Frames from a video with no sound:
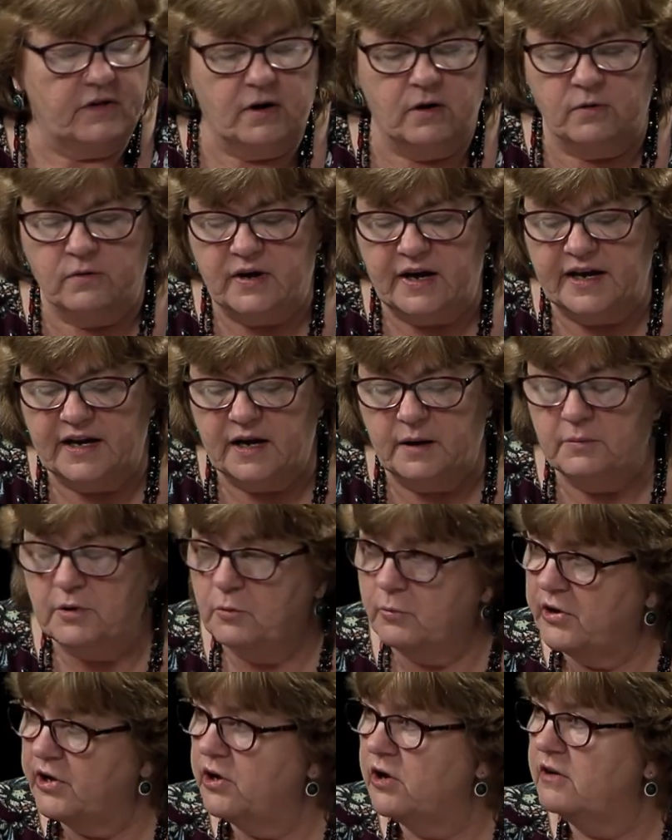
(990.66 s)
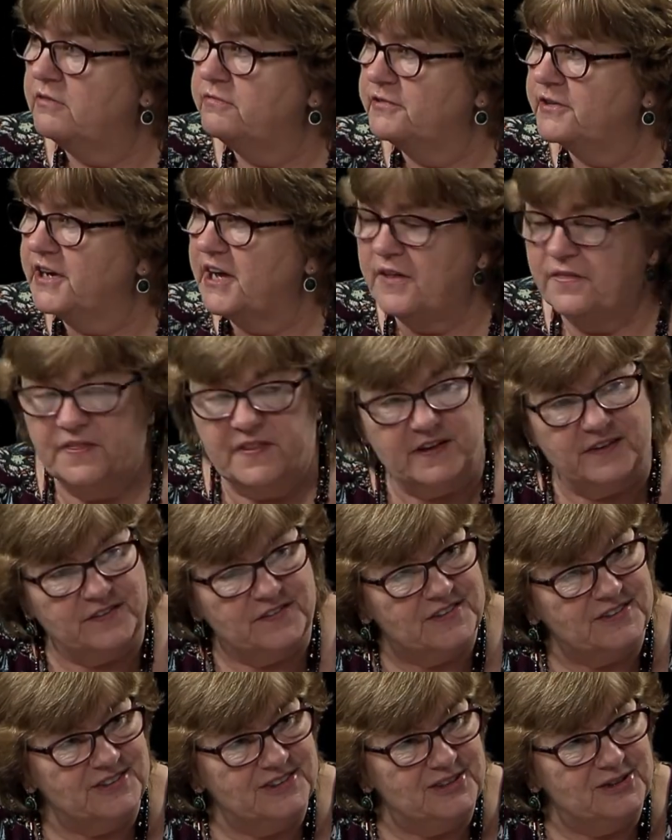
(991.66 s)
All right, I mean, we all forget
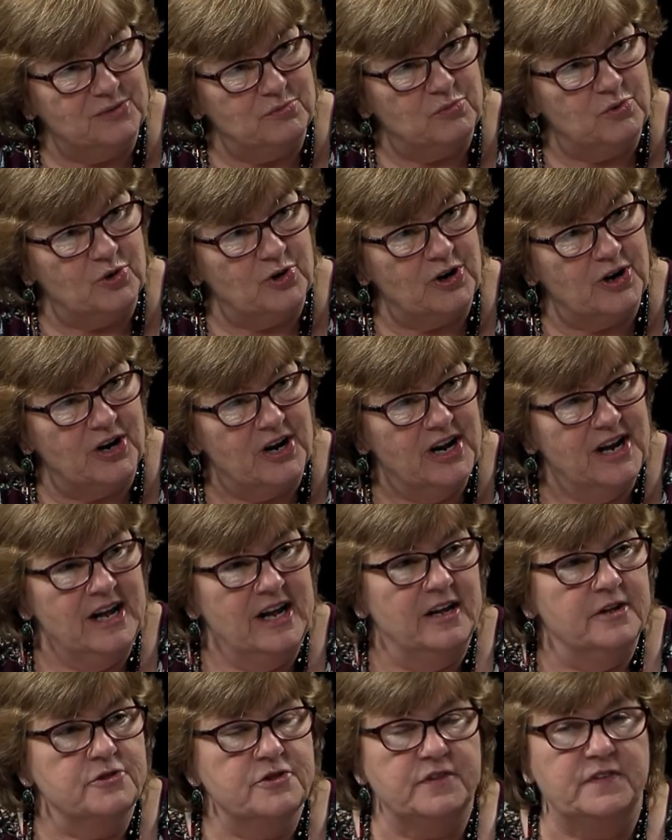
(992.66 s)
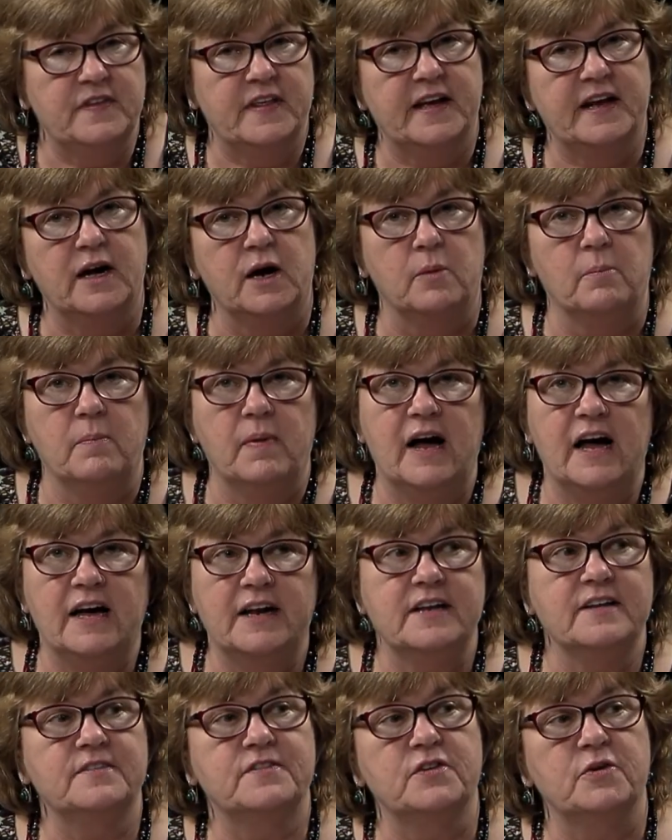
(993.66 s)
things a little more. Just like our
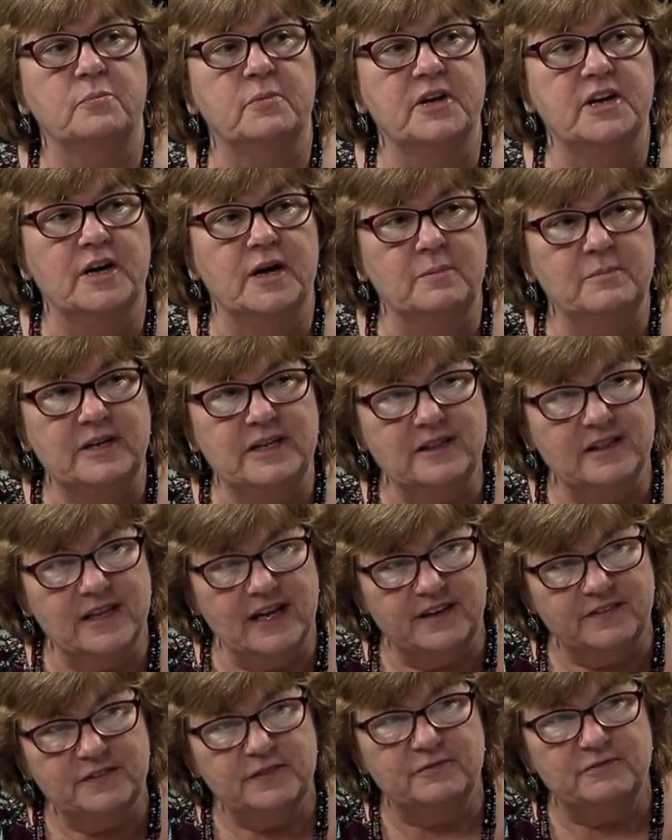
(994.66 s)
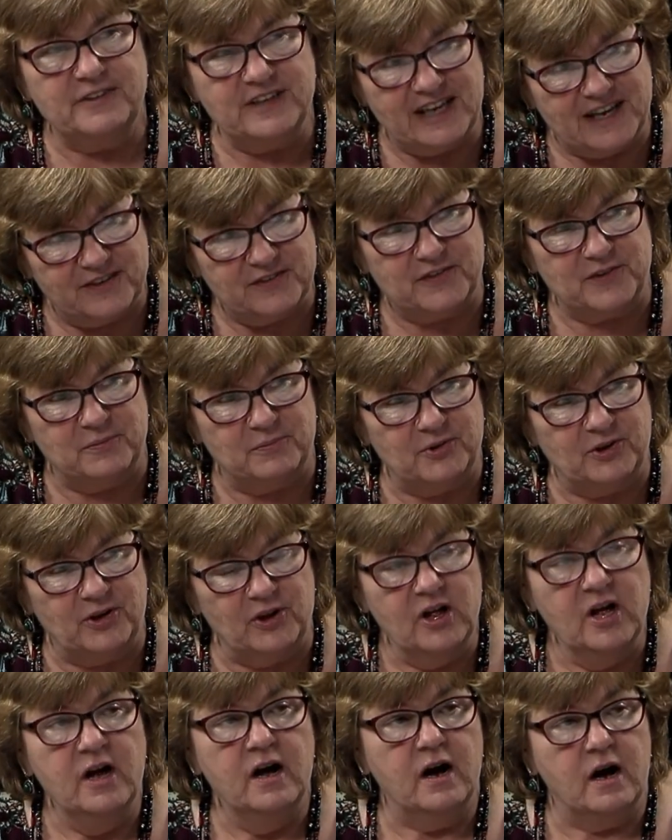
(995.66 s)
bodies are becoming less
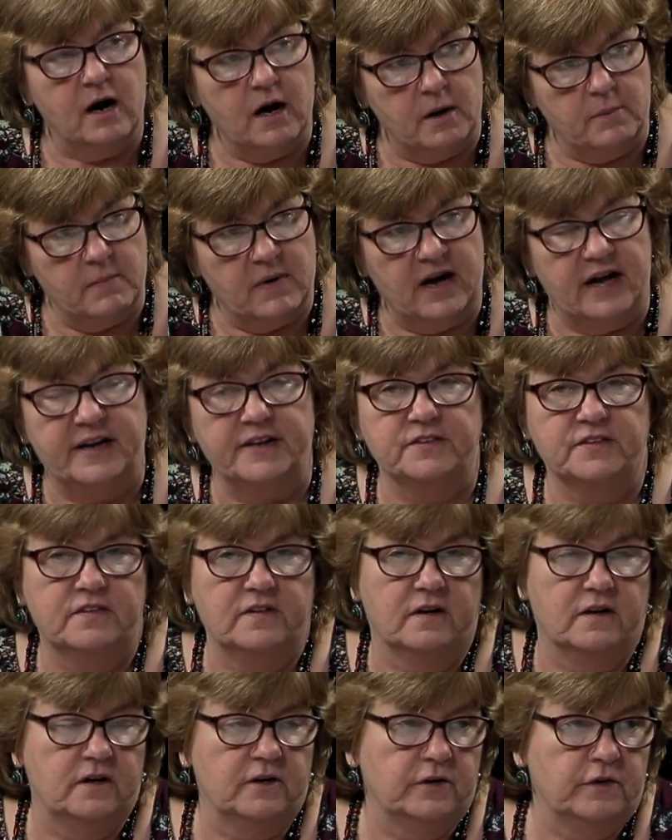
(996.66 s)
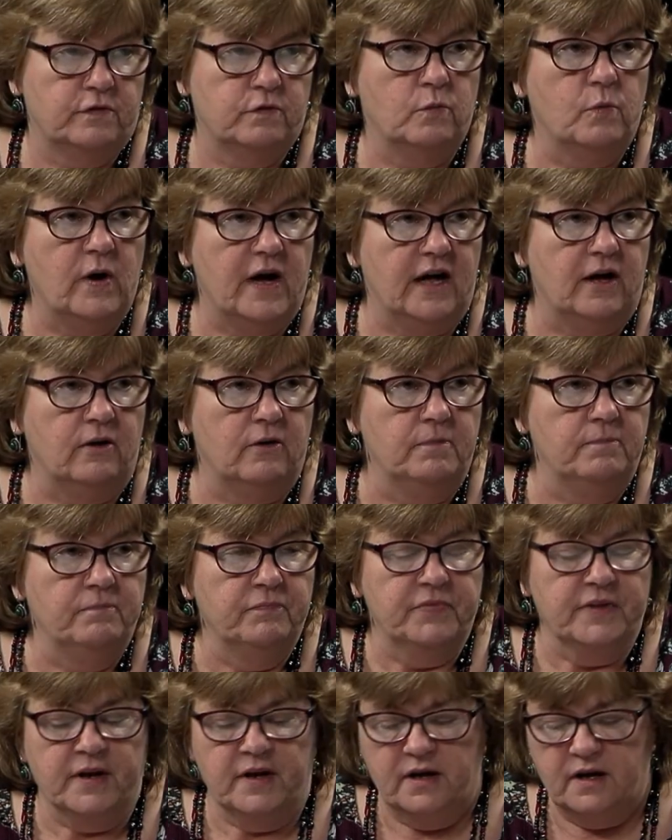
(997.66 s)
flexible, our minds are as well.
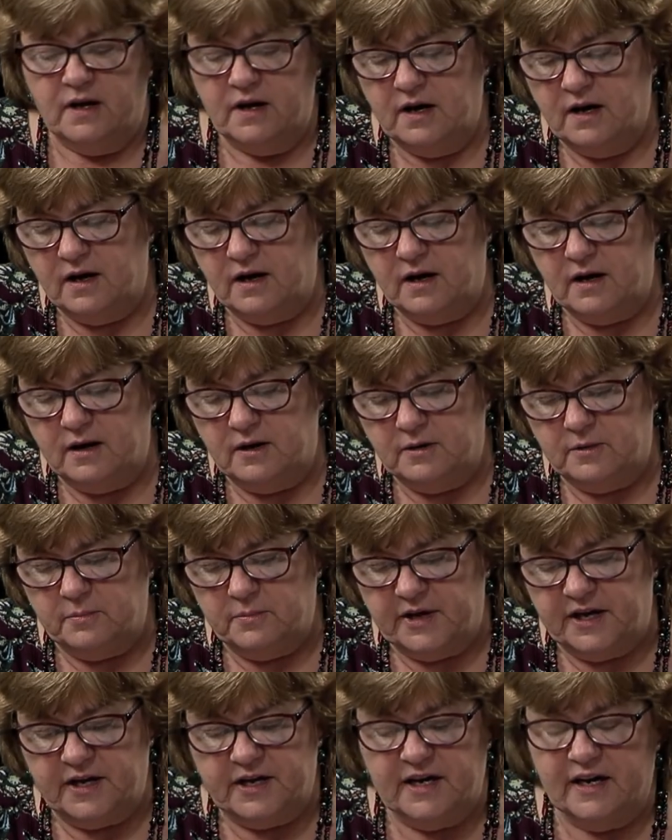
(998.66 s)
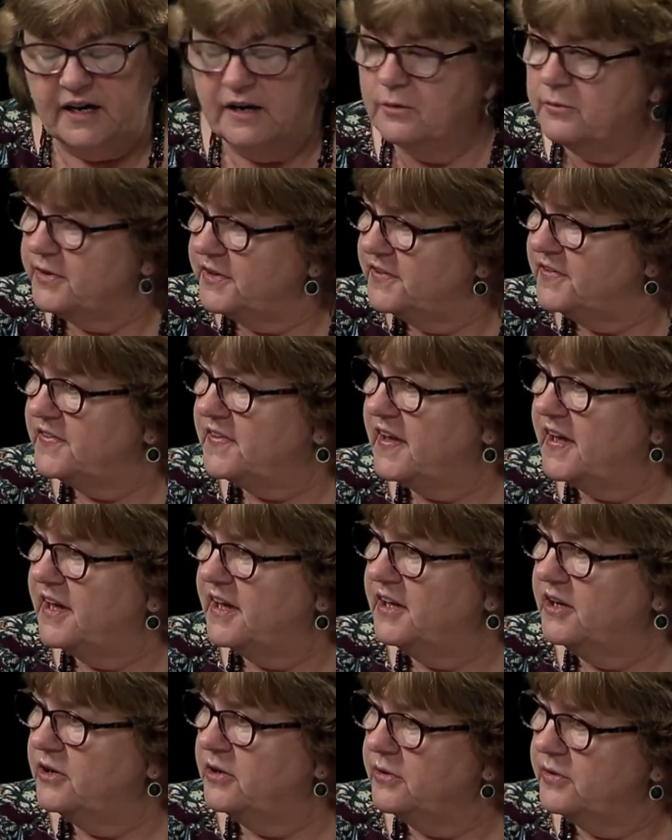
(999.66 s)
Um, and I always
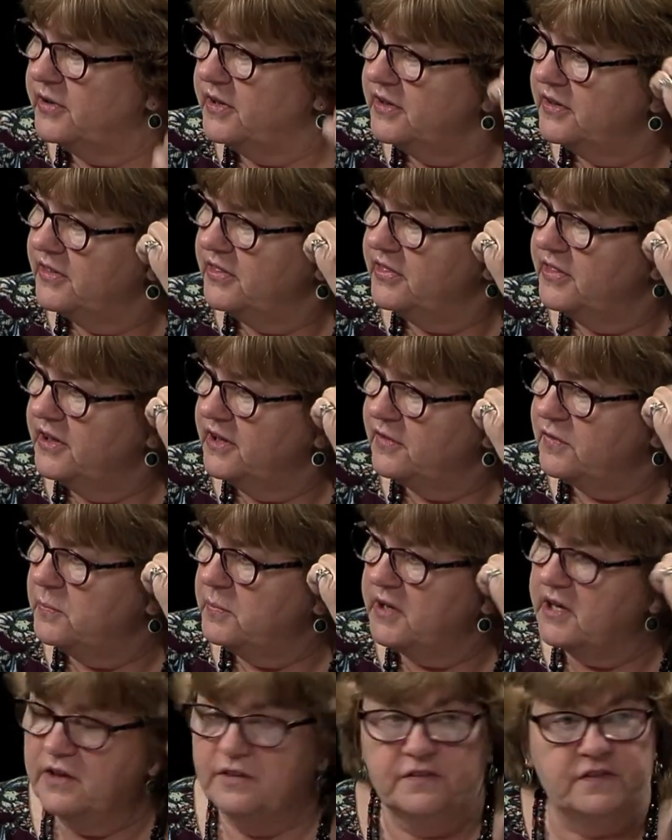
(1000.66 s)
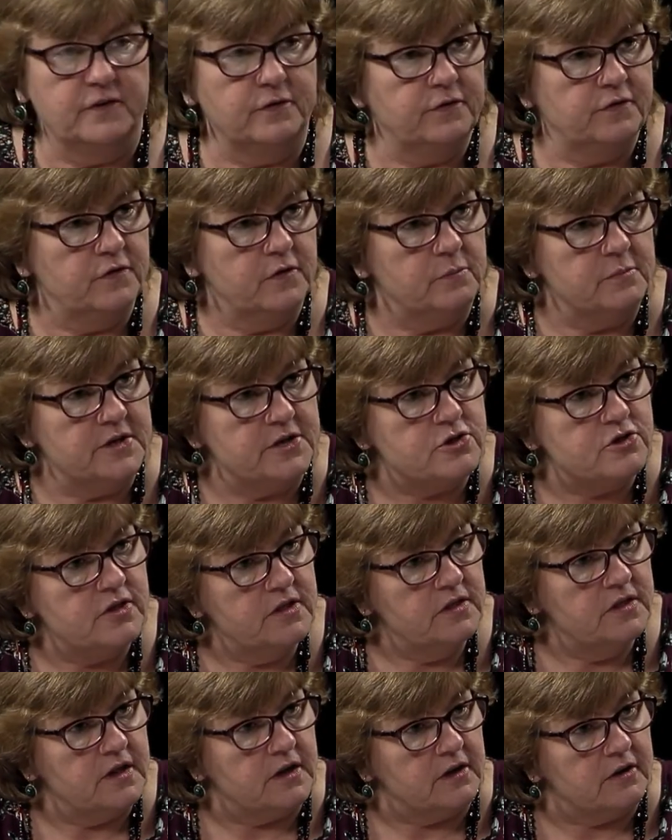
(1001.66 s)
say, you know, it's because there's so much
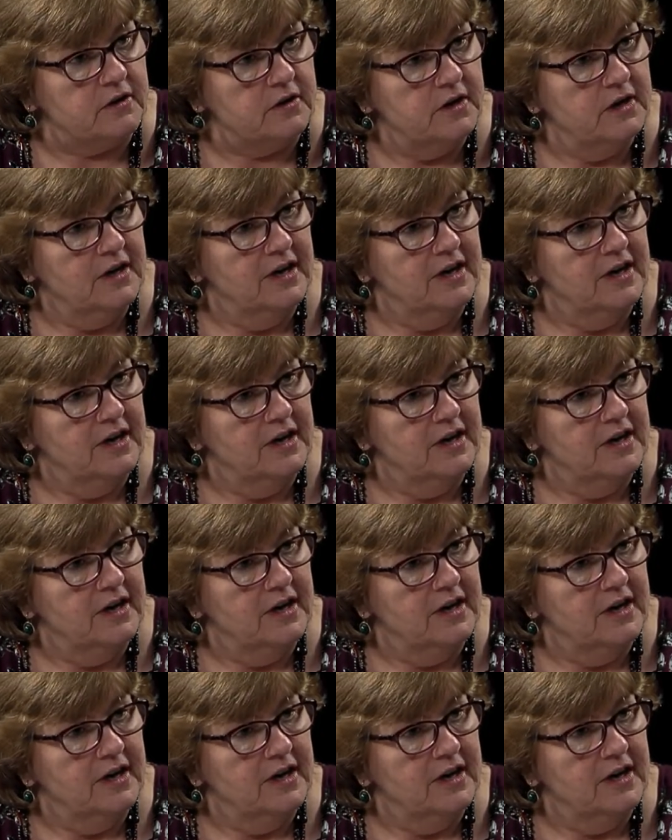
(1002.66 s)
in there